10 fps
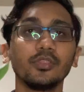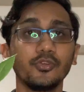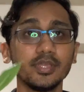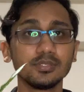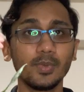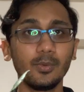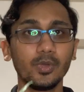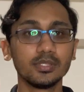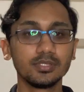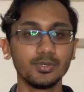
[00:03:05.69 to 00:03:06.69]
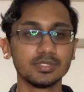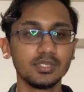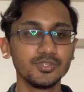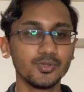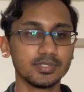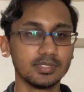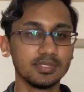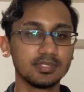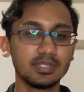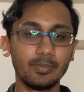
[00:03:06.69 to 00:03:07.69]
The reason why I wanted to use these
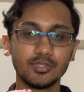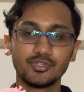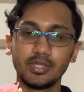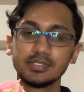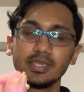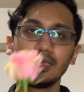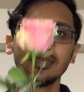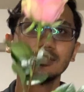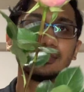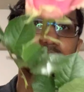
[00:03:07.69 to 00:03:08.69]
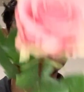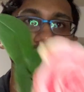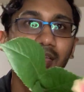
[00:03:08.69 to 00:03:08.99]
roses to demonstrate is,